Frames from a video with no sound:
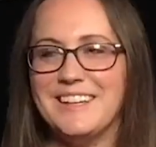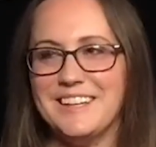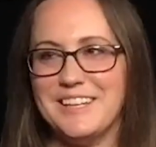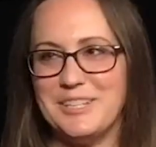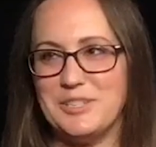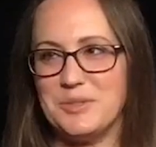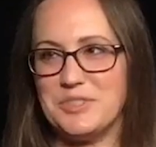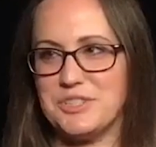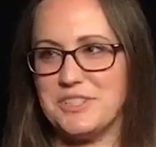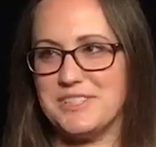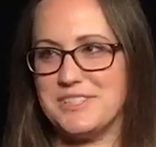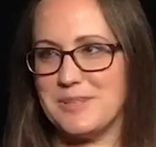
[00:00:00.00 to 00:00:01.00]

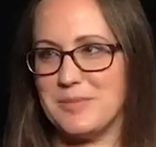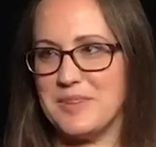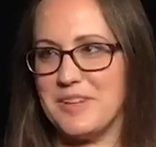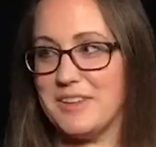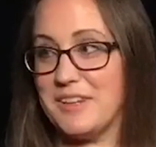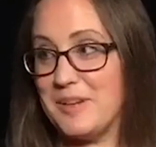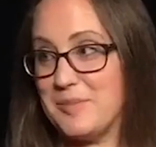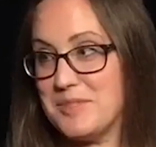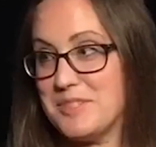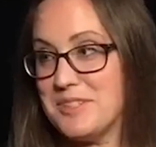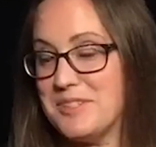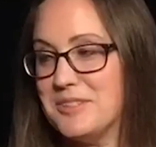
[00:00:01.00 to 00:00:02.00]
Intuition is something that I'm
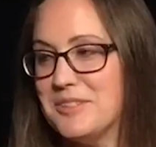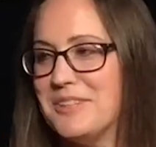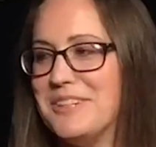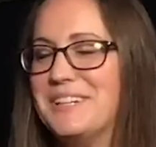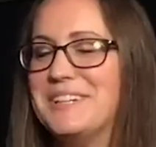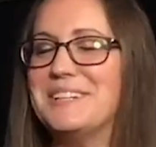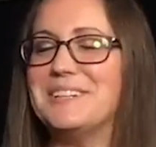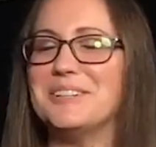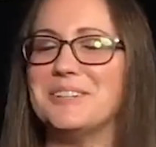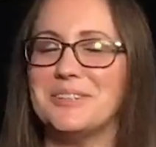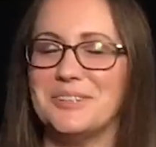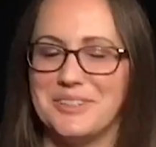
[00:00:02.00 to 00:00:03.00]
still
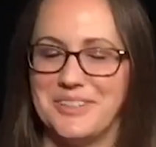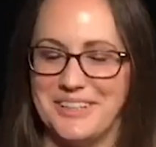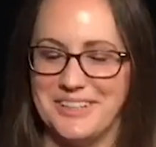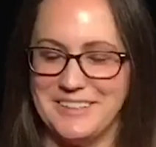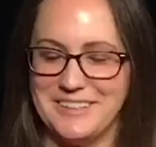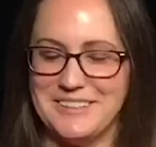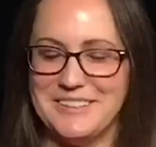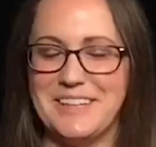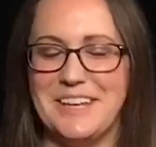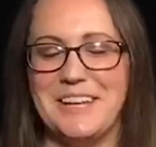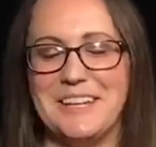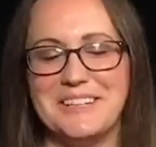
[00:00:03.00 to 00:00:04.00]
learning
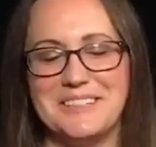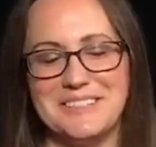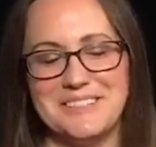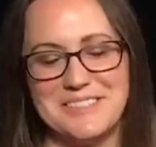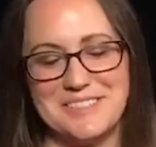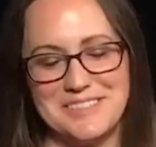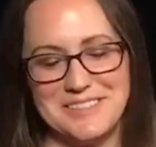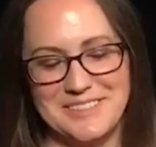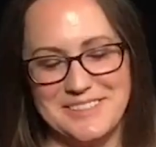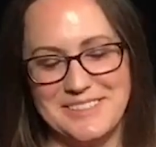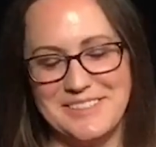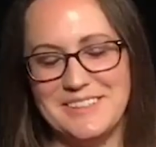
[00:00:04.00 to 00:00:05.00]
and
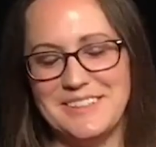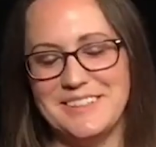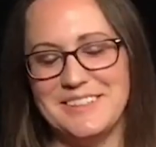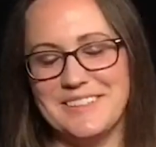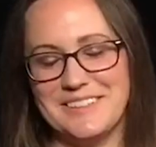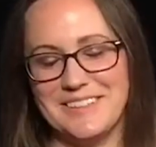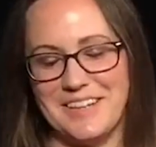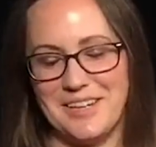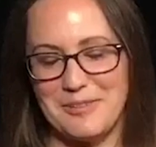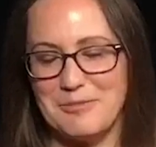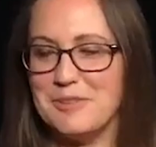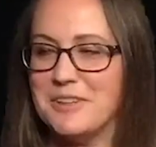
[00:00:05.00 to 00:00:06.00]
kind
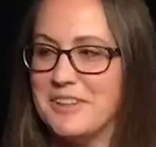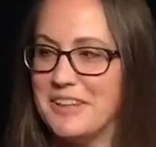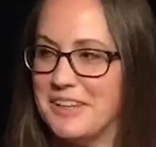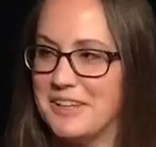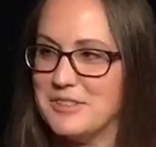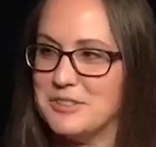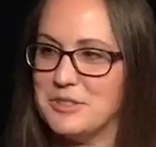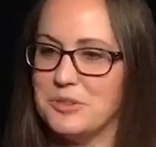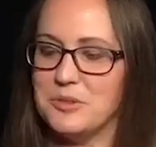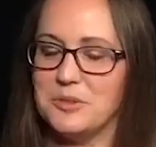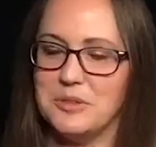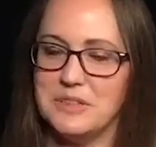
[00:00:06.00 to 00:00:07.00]
of feeling
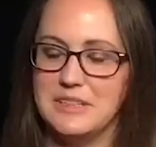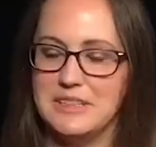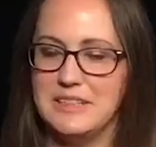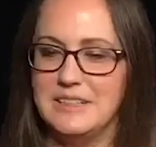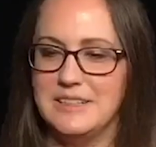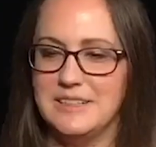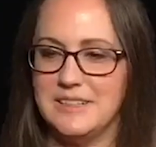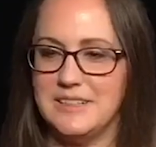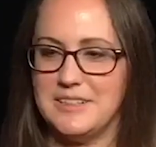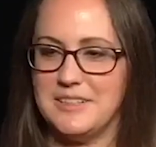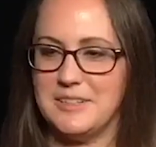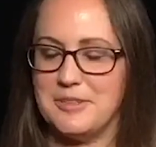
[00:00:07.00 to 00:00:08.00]
into.
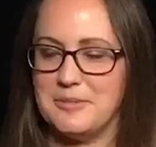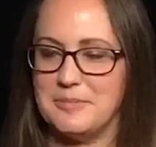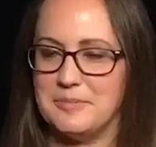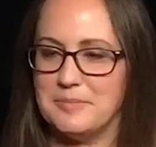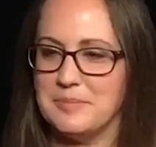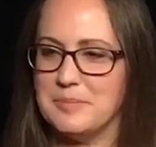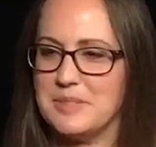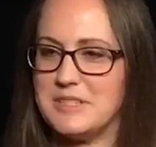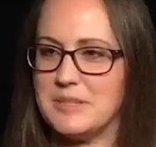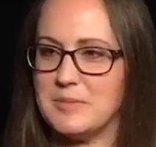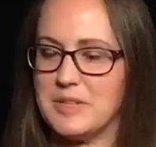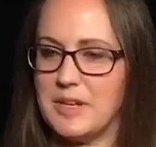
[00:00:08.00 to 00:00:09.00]
But
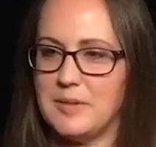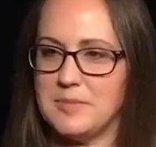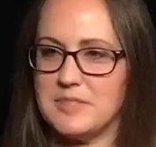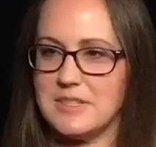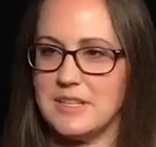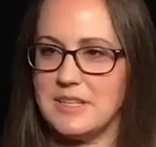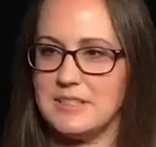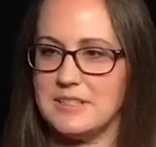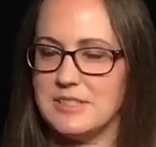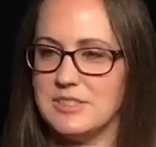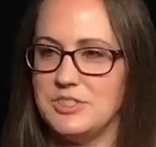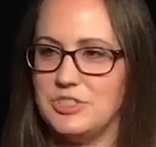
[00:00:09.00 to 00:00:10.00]
sometimes
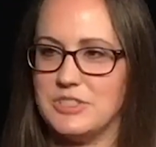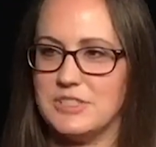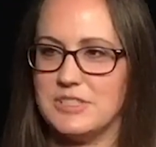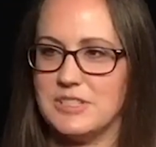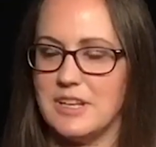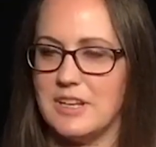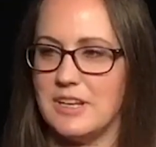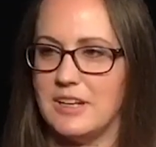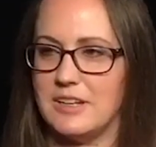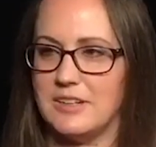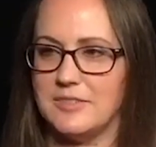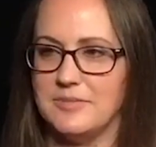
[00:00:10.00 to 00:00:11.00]
it's just,
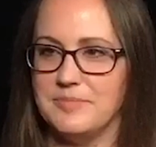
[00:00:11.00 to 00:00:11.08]
it's